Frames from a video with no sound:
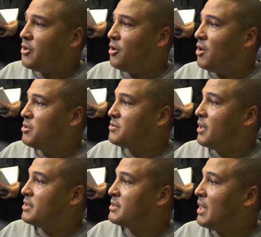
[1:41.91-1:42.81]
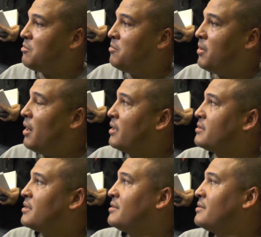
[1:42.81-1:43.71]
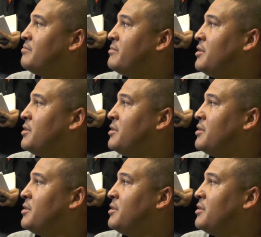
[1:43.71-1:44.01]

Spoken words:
you always try to stop the box because,